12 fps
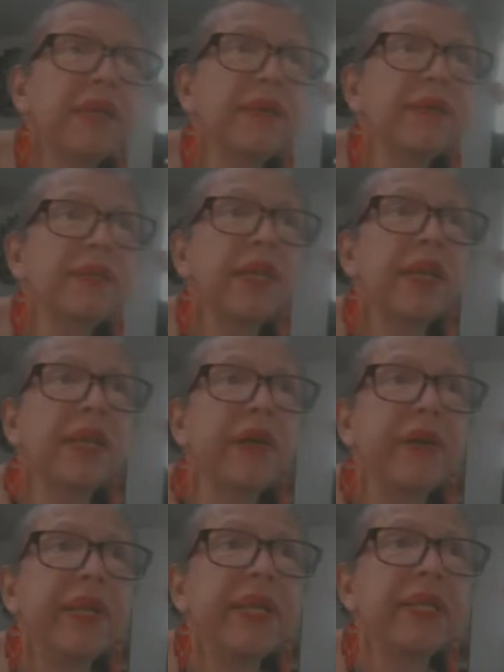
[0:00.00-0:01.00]

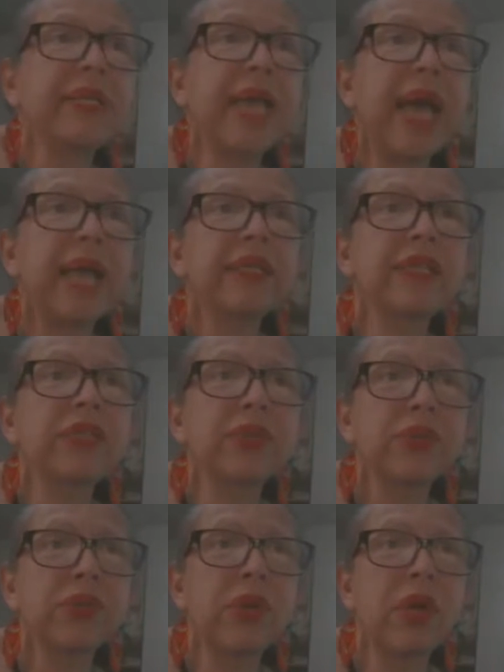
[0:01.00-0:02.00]
declaring that
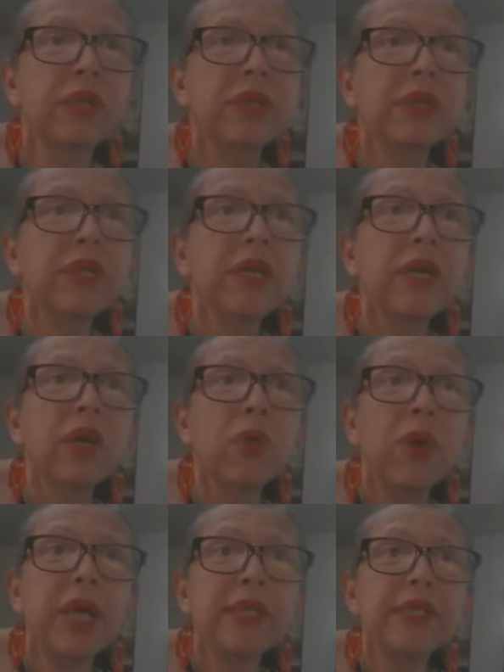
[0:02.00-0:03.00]
Toussaint
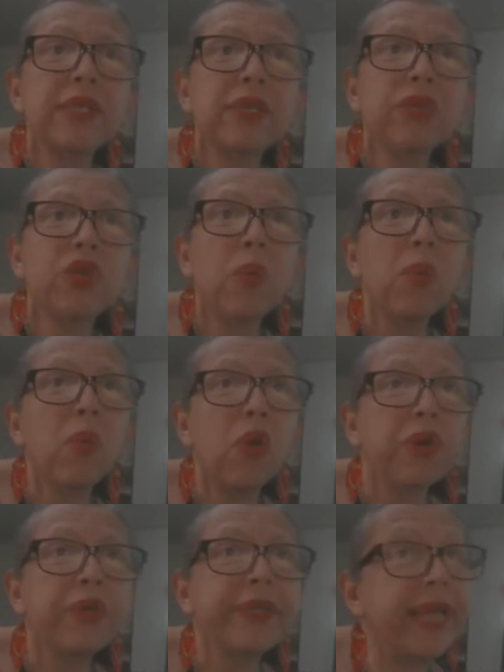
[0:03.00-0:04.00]
was no
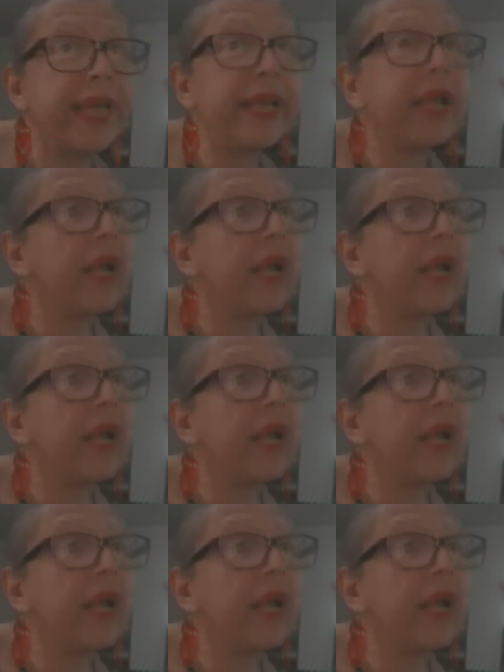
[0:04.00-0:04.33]
more than a